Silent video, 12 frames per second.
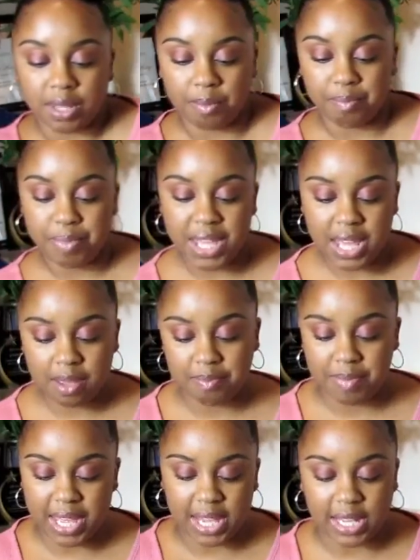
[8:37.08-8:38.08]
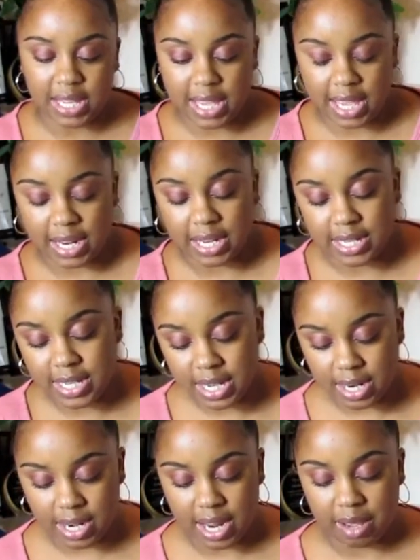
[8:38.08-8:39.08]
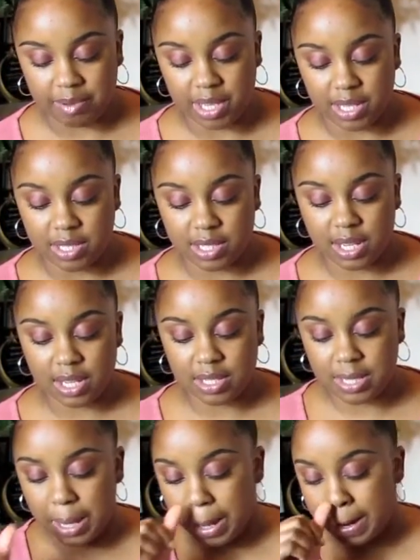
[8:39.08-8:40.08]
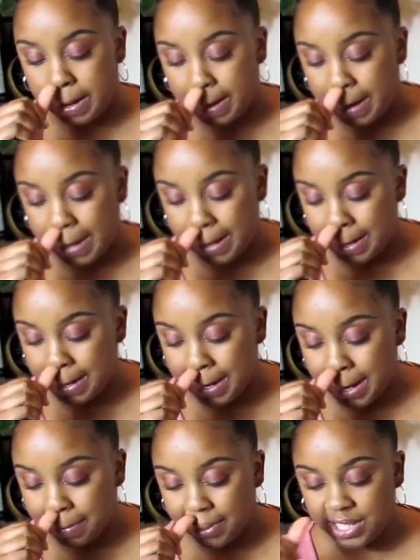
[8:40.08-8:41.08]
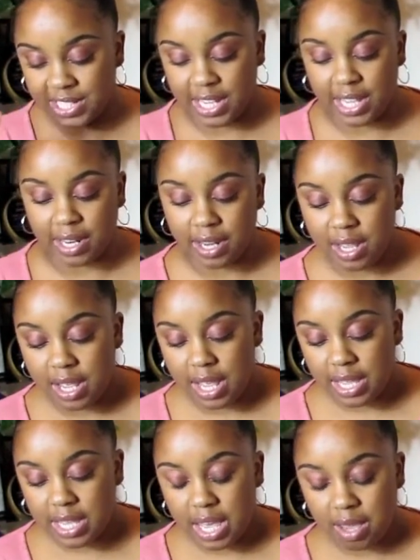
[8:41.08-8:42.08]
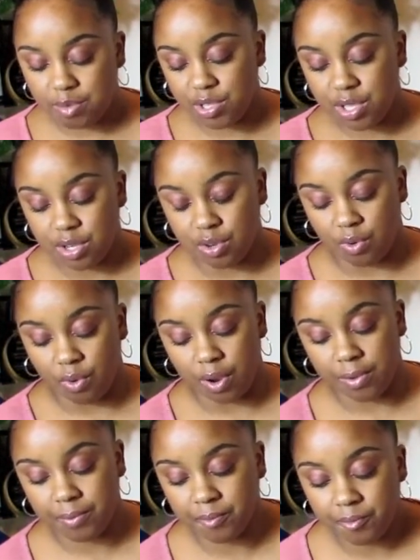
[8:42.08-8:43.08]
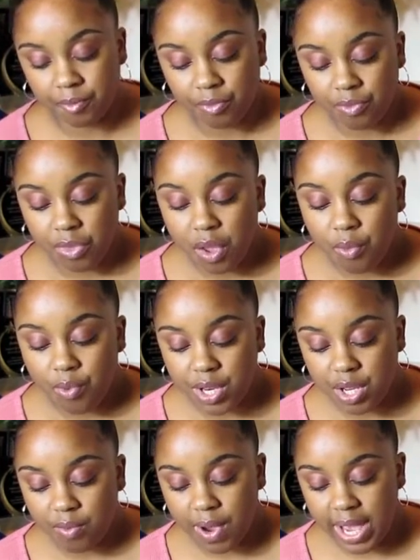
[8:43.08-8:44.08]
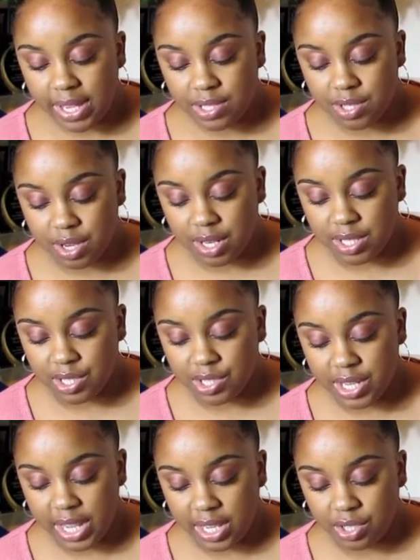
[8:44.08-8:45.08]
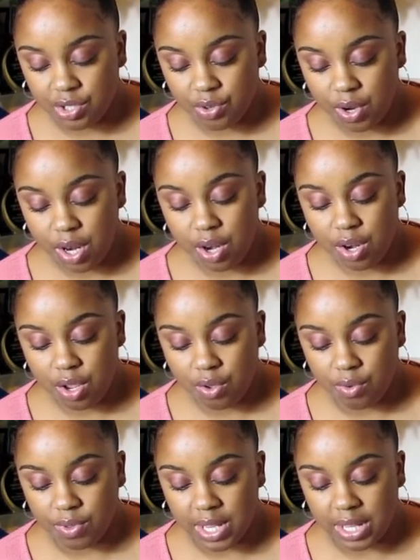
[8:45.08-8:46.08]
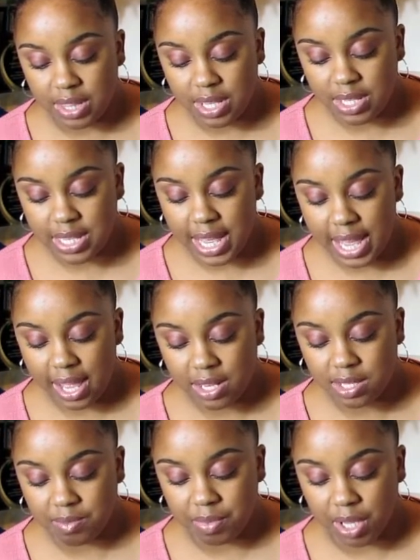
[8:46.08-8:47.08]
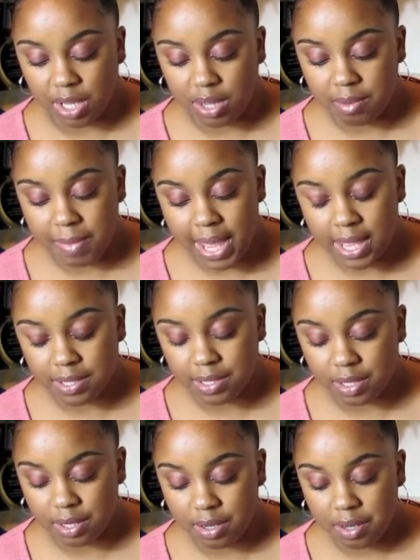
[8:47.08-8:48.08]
a big belly and a dinner napkin tucked under his double chin came to the door. When Uriah started to shake, Jordan knew that this had to be the master.